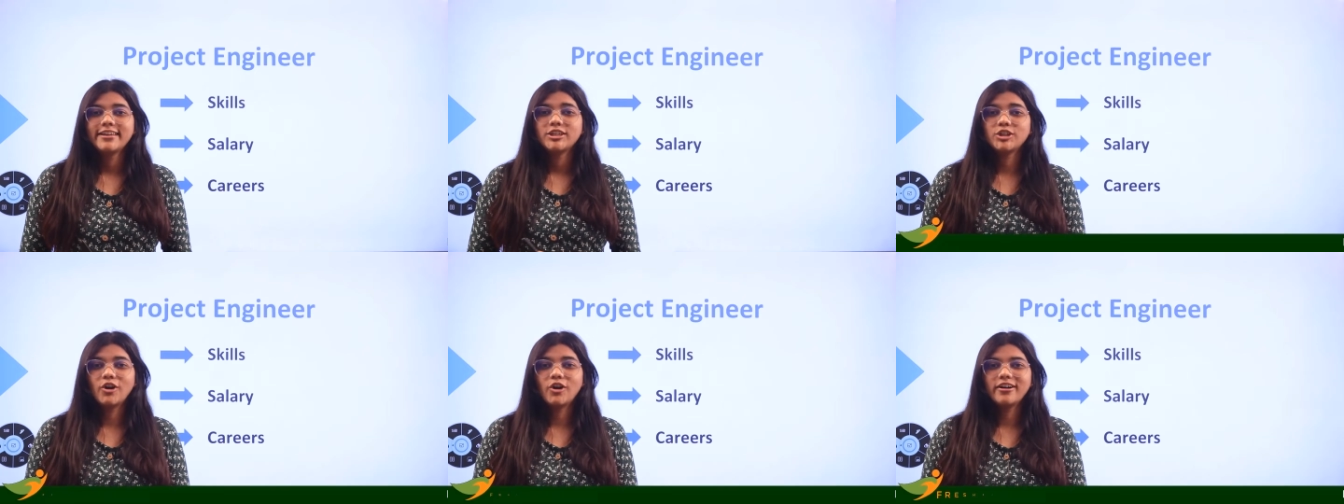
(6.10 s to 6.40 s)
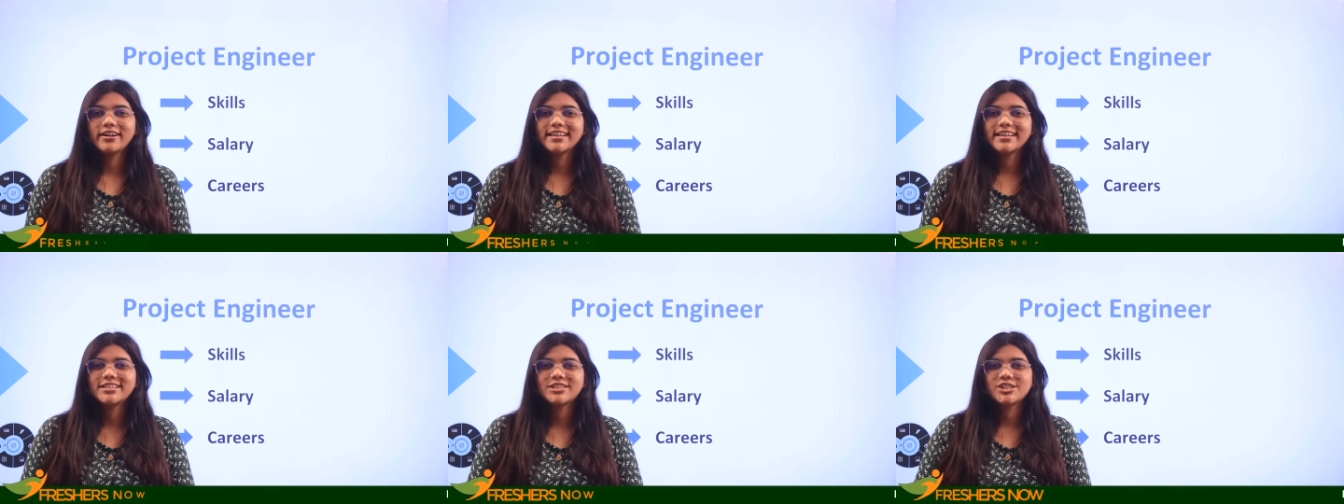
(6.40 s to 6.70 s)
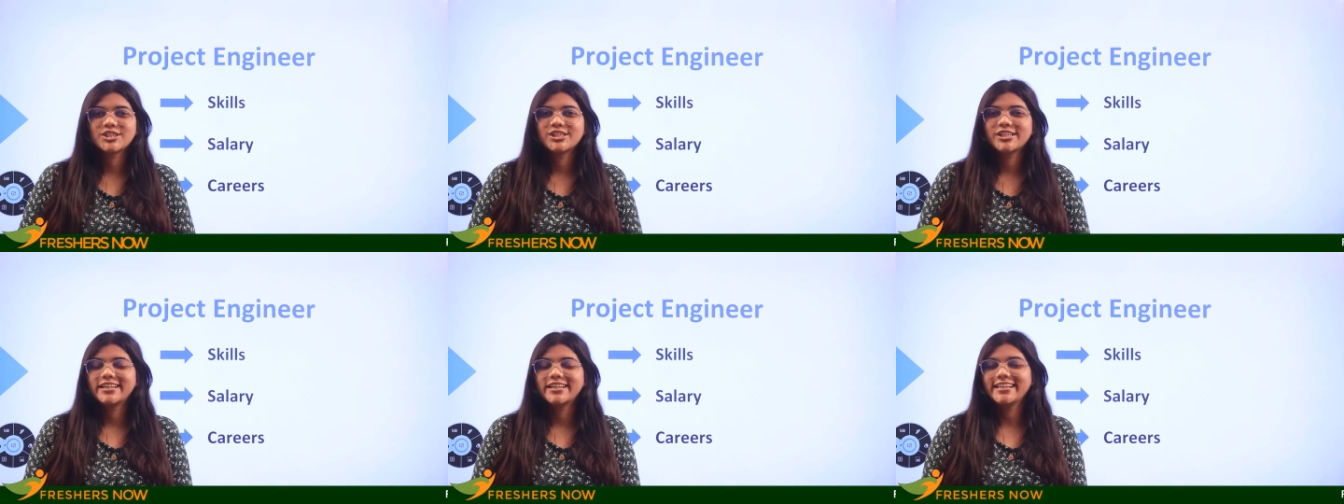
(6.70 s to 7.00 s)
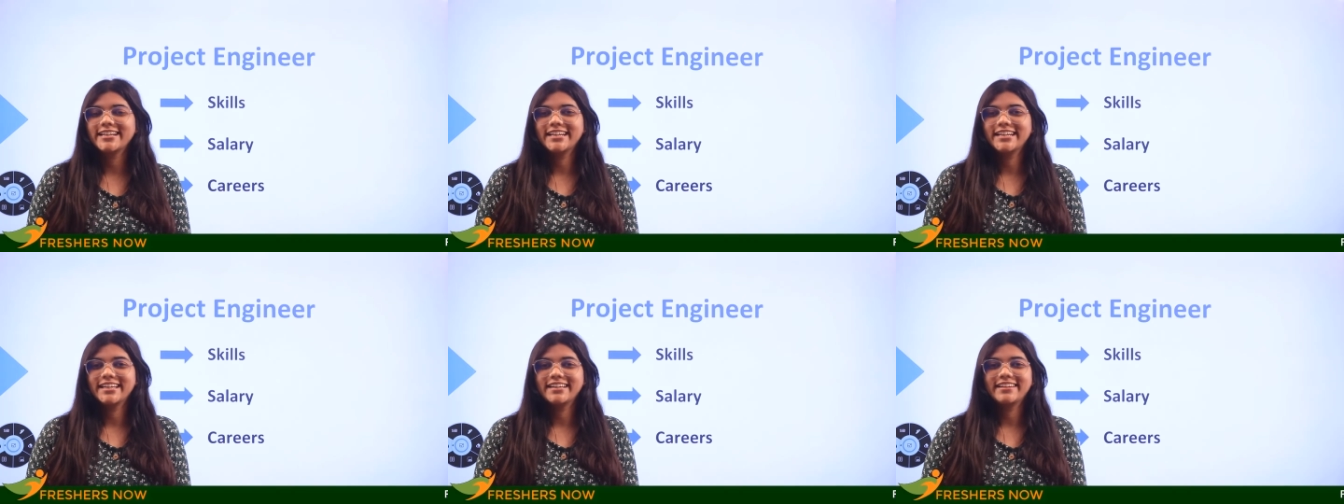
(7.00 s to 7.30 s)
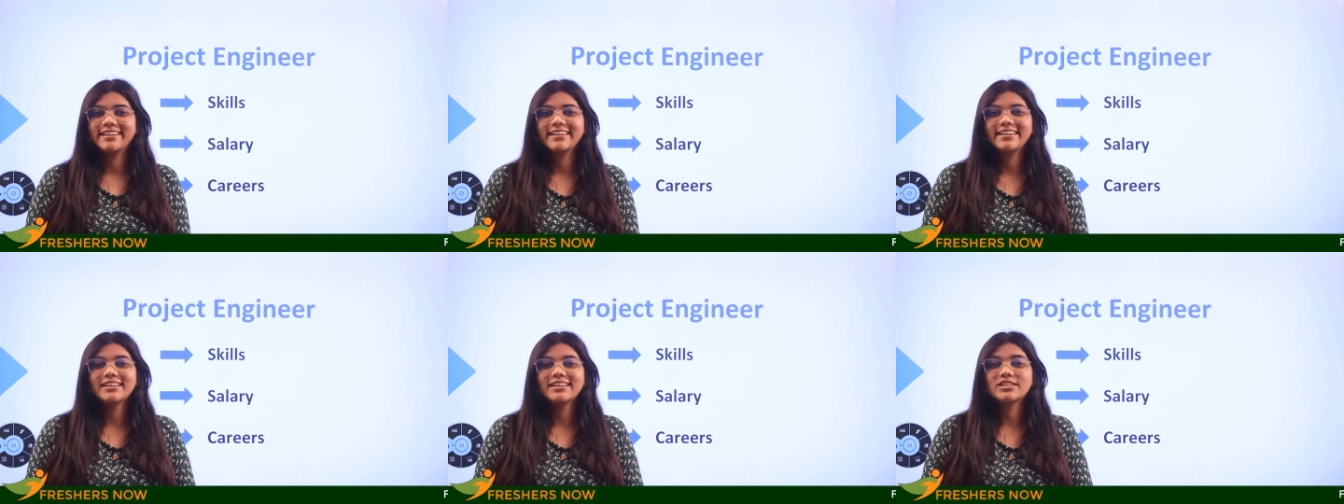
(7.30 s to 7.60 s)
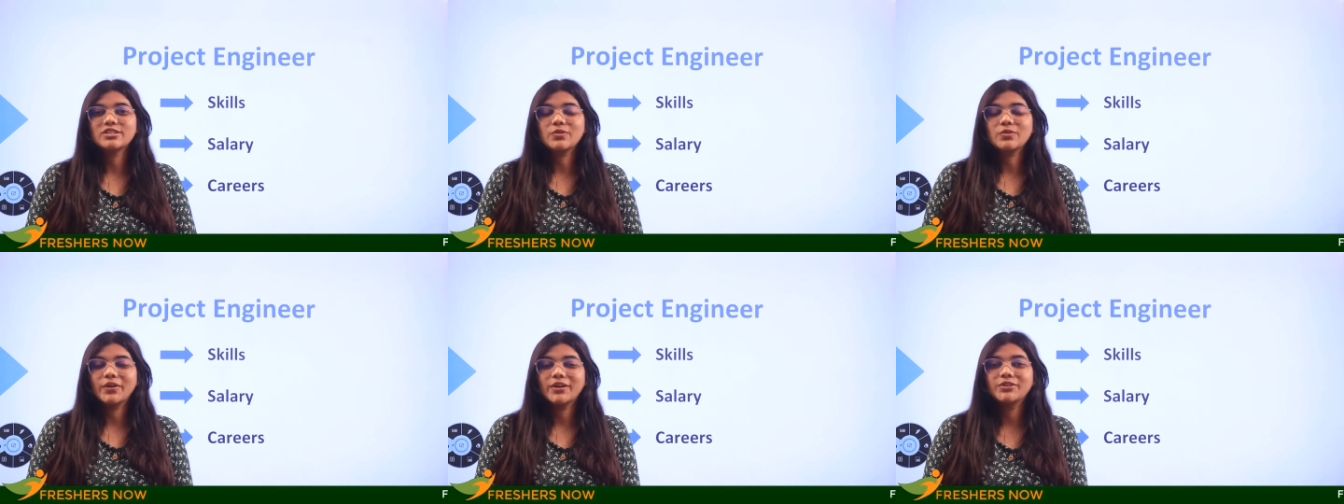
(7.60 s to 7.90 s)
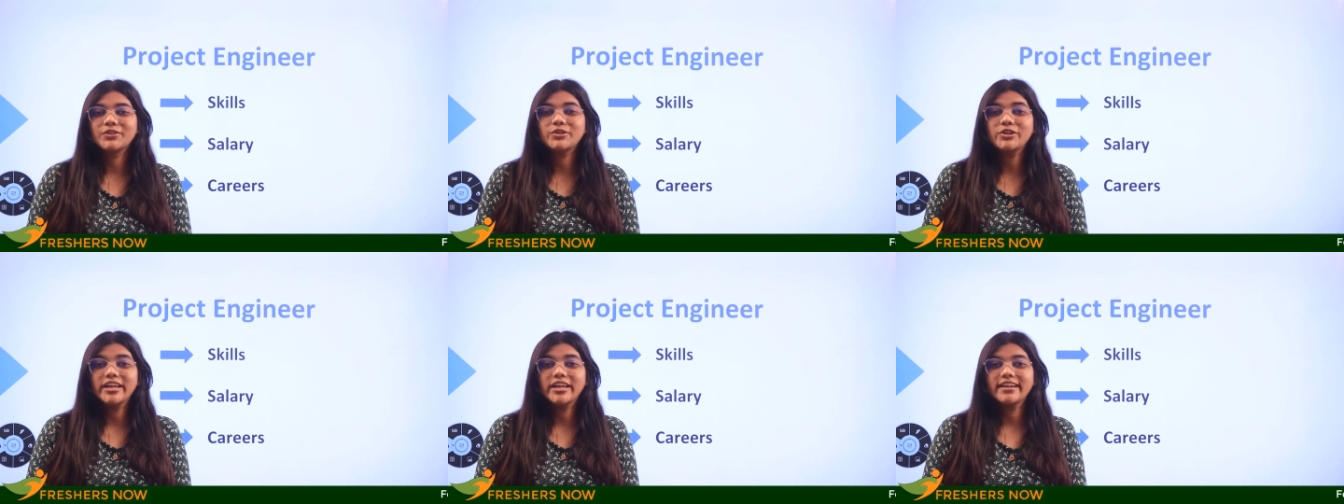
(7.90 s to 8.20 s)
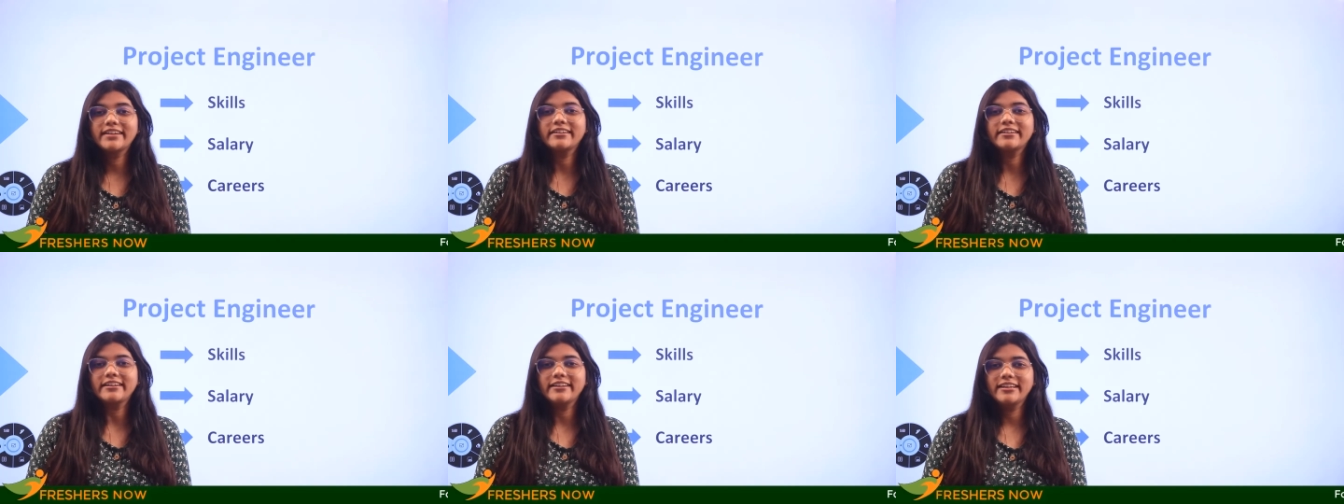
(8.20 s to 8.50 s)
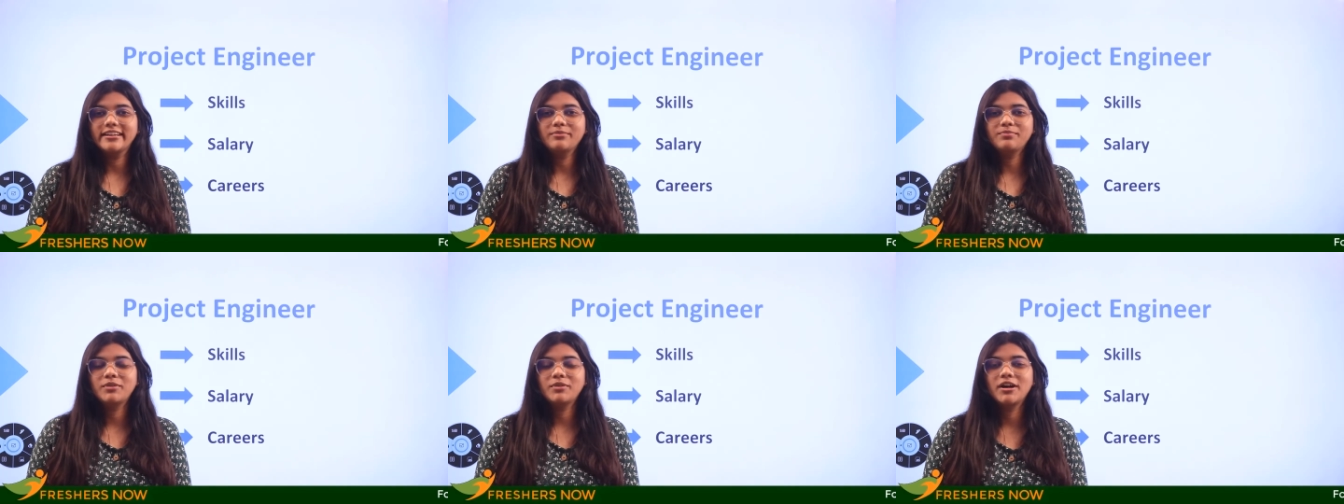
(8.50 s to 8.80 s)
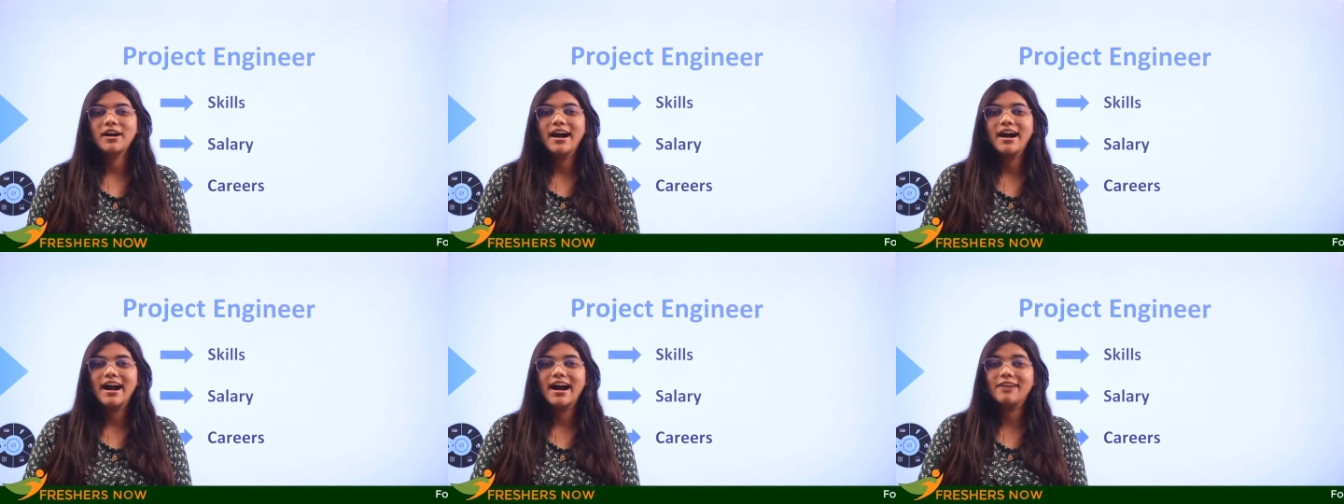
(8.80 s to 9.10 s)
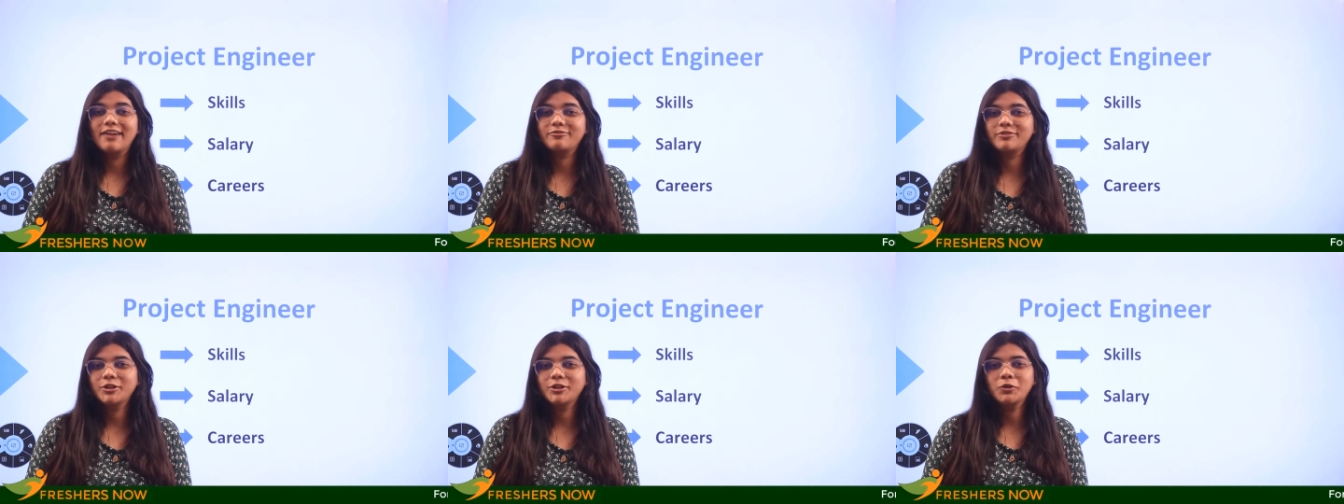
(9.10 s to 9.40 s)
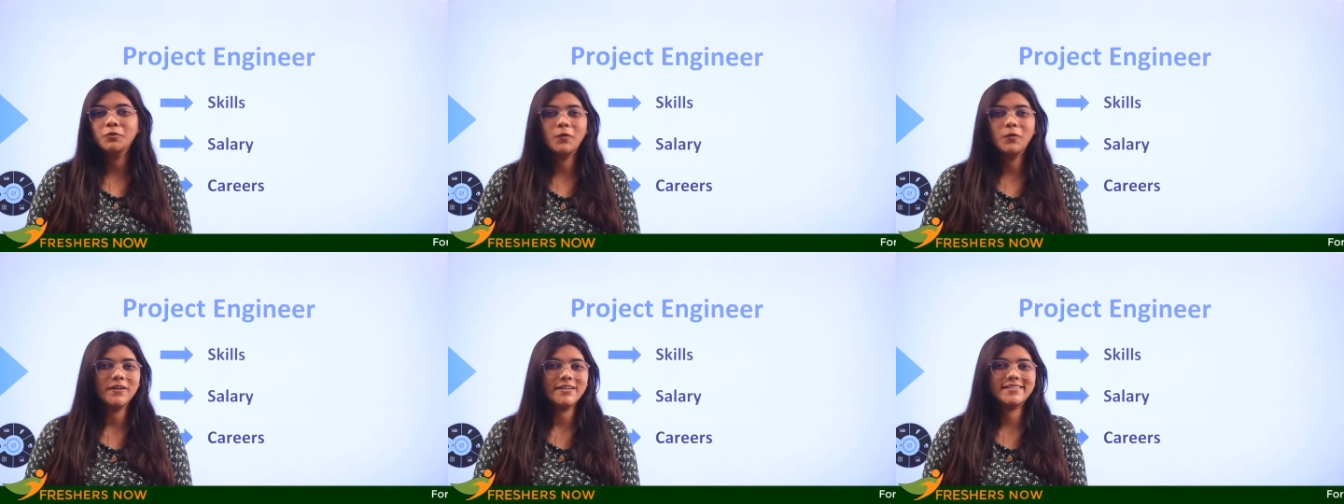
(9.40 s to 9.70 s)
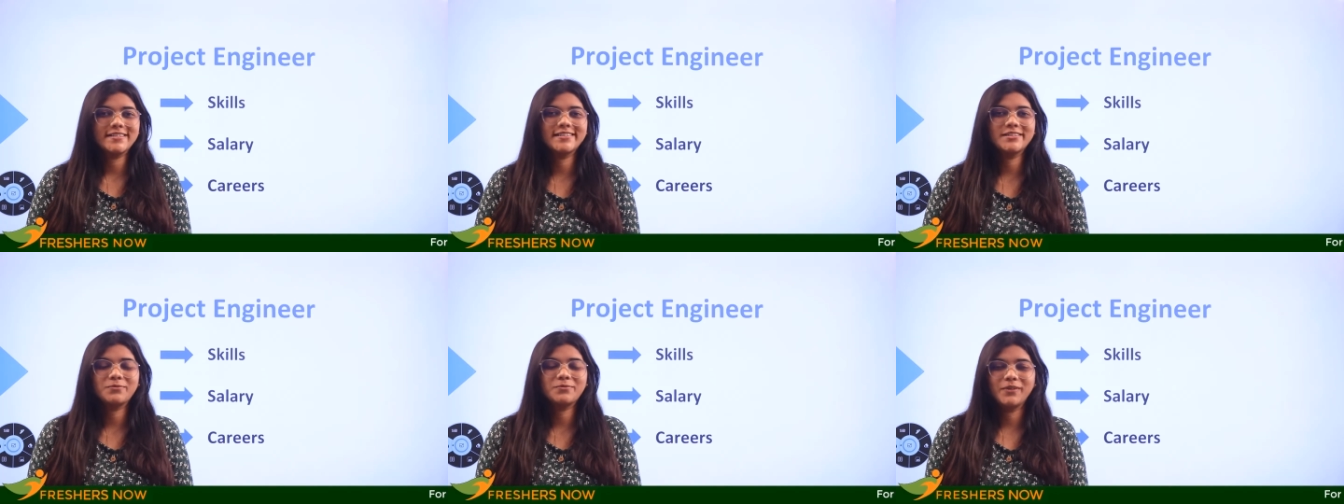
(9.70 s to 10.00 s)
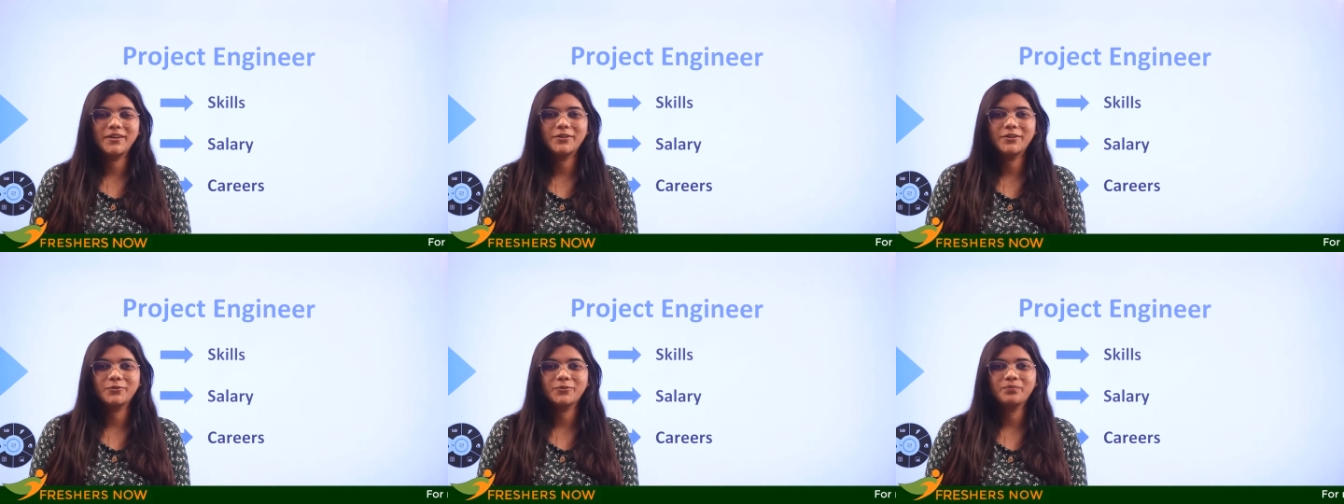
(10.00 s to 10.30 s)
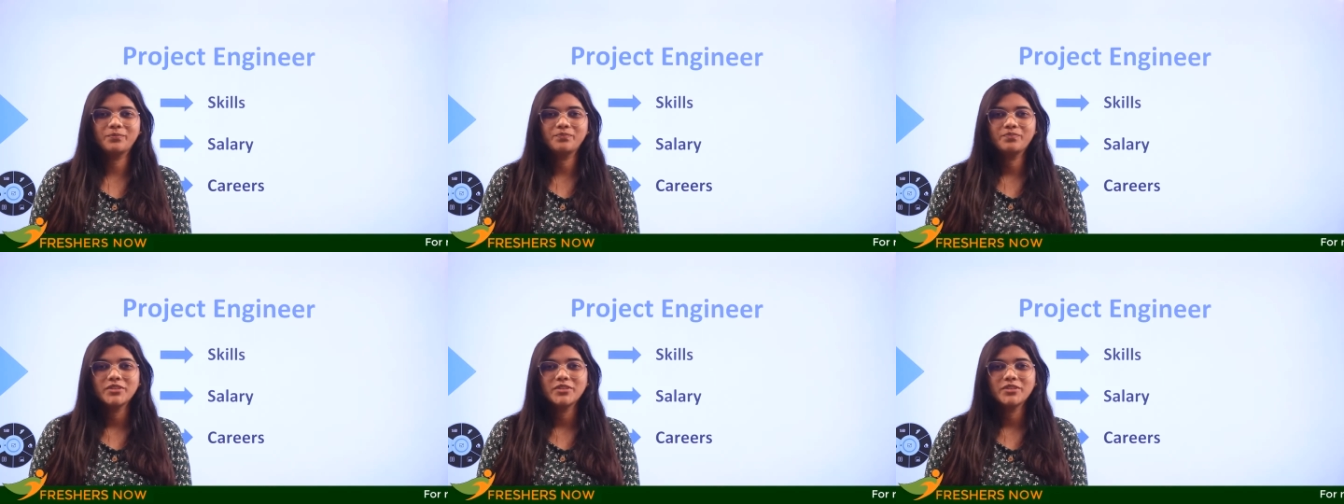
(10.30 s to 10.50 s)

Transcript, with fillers: your engineering degree is going to take a leap after you watch this video.